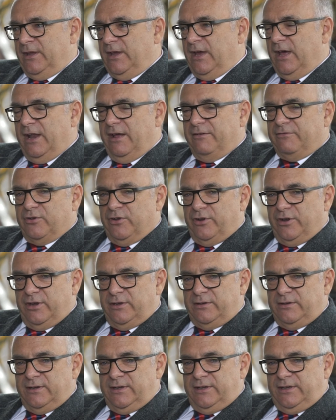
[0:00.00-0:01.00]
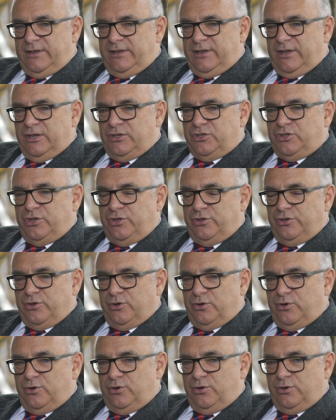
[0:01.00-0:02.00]
and I've got a, a two
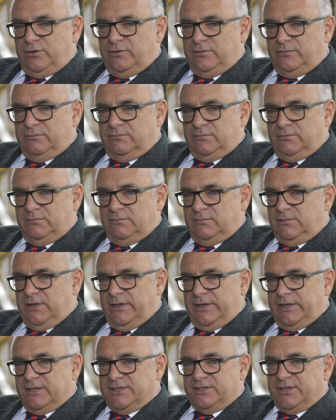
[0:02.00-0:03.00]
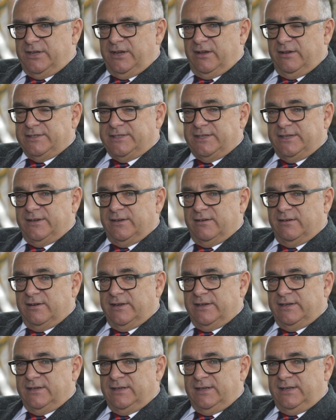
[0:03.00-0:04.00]
door, I think it's a
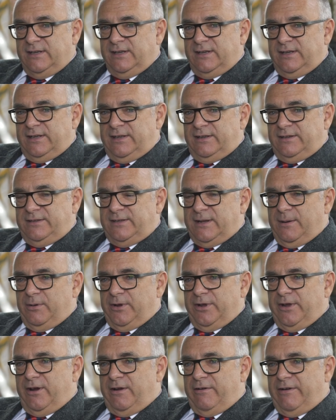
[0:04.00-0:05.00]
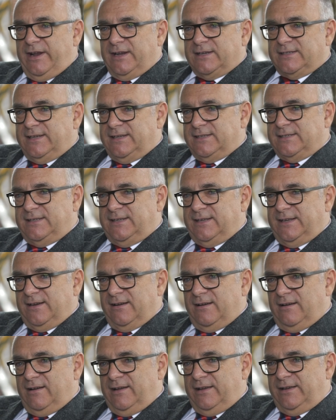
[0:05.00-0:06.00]
'99 WRX
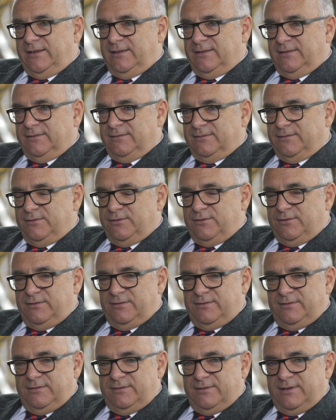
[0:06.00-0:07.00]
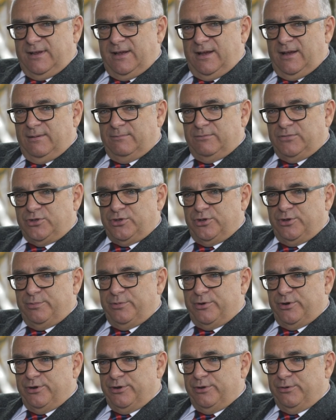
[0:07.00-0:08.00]
STI okay. Um,
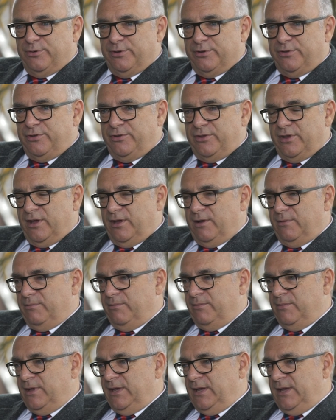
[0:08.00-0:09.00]
Subaru with um,